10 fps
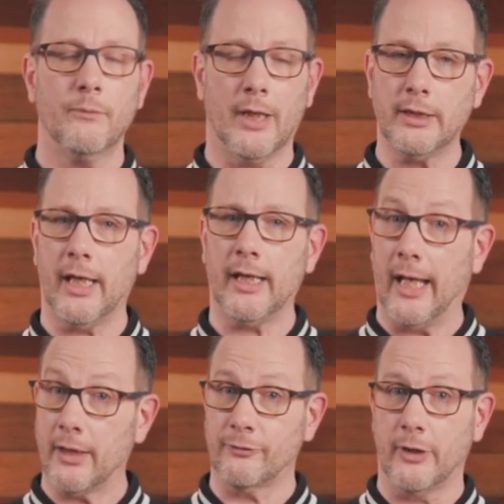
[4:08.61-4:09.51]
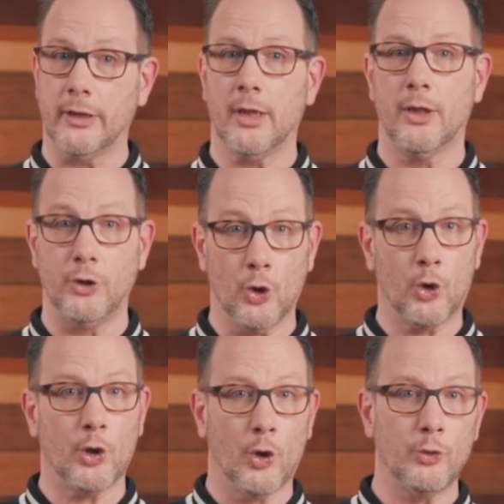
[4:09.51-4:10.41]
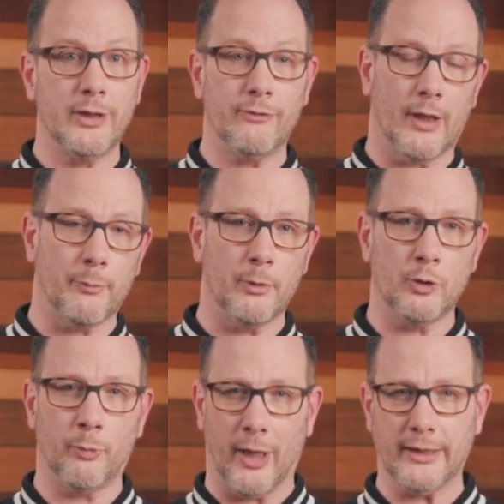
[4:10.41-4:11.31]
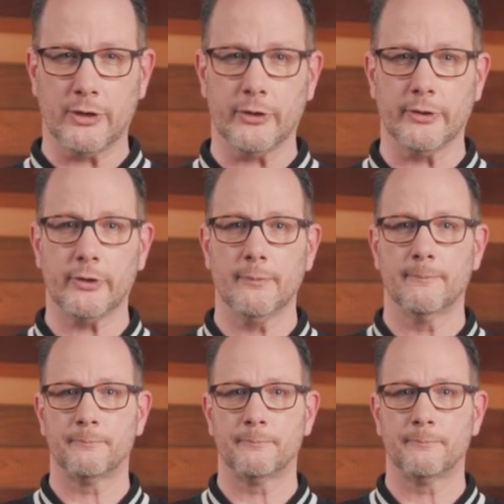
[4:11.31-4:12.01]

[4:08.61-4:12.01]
that can elevate your own development practices.